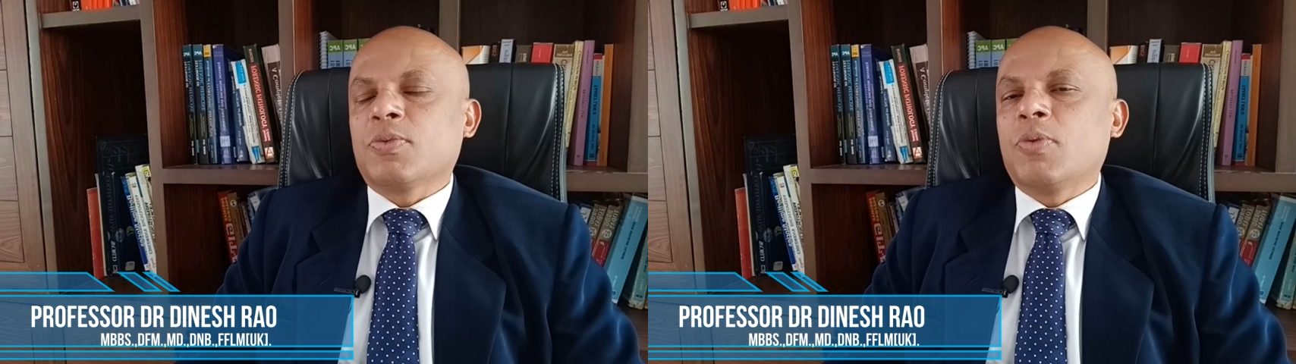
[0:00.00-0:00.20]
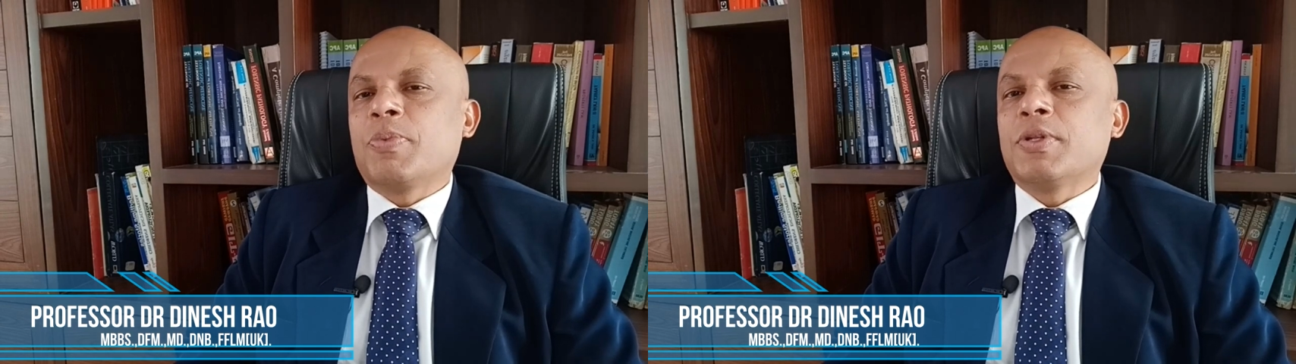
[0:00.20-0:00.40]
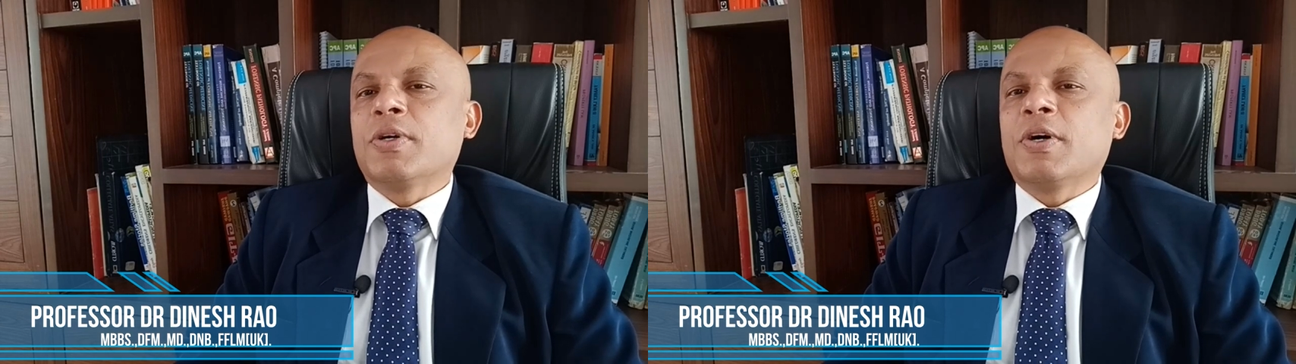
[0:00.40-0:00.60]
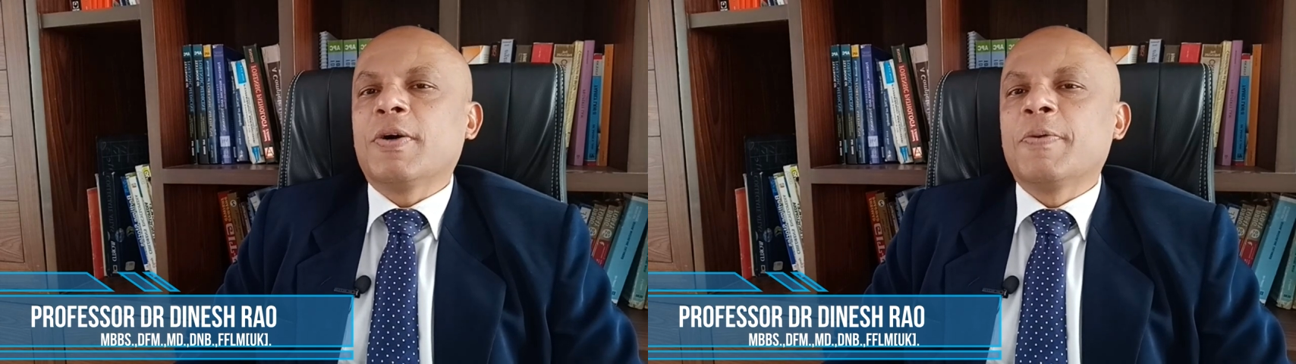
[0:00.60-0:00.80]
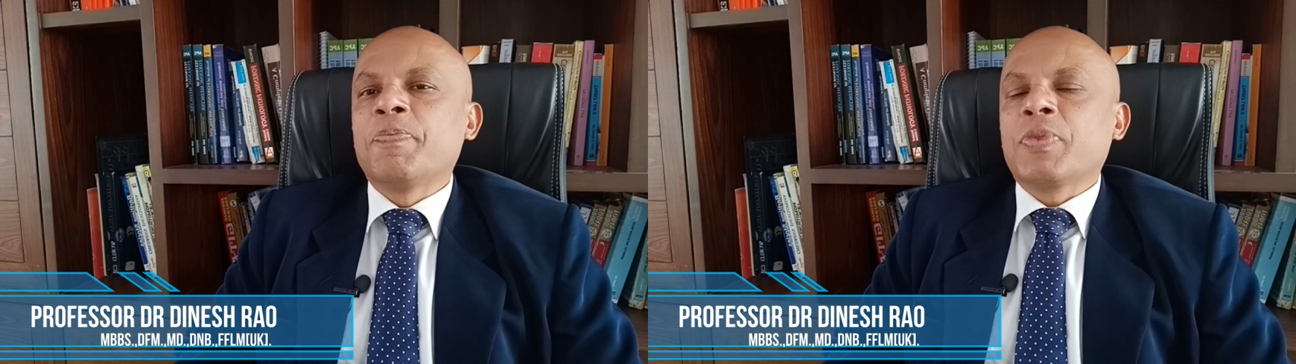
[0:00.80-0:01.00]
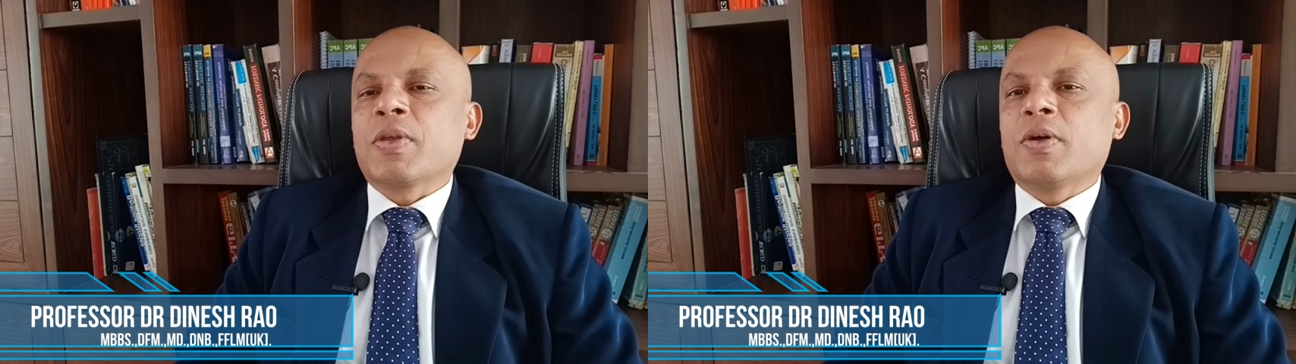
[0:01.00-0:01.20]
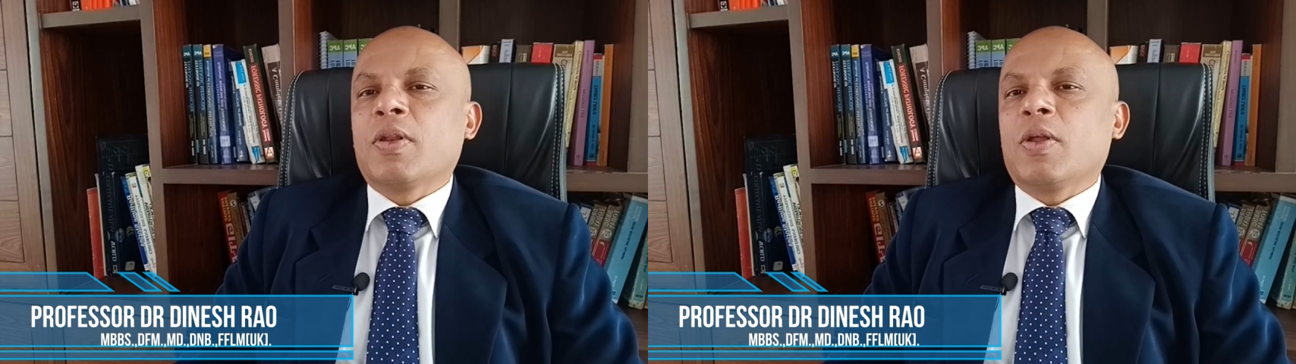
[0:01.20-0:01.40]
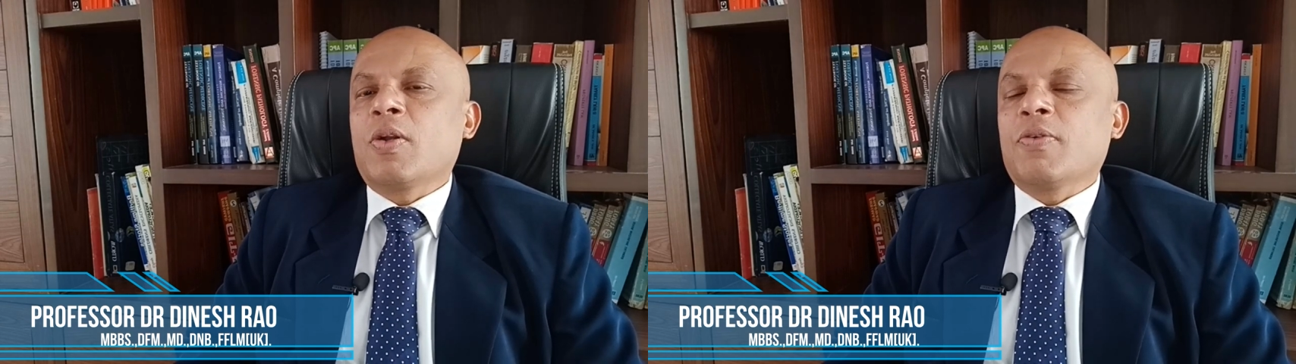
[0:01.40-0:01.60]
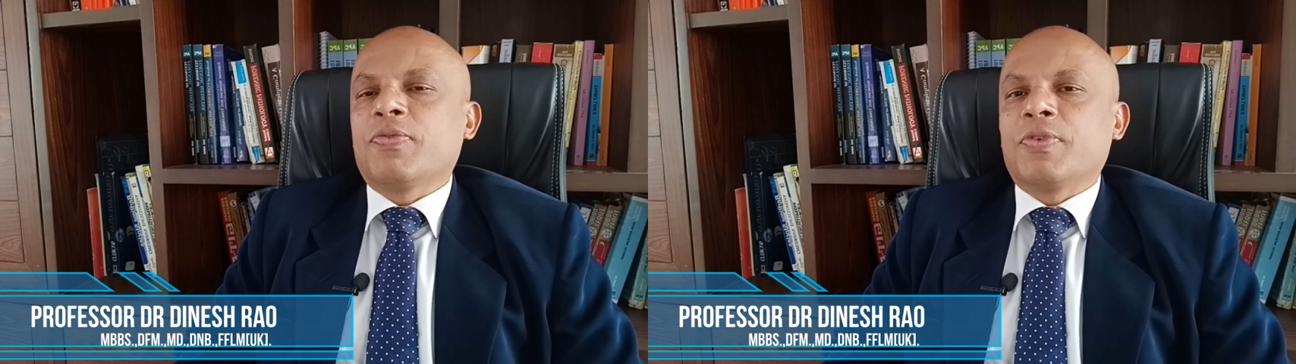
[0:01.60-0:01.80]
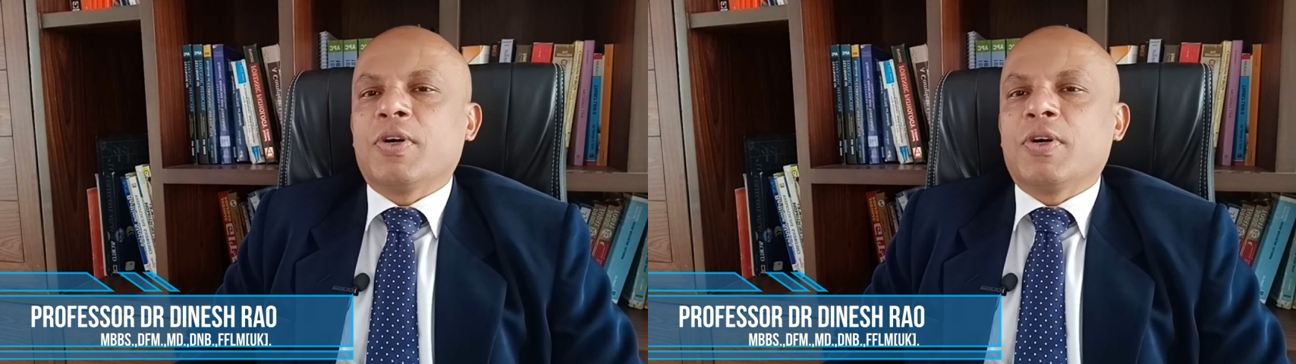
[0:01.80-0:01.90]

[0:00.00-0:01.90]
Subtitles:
opened a lot of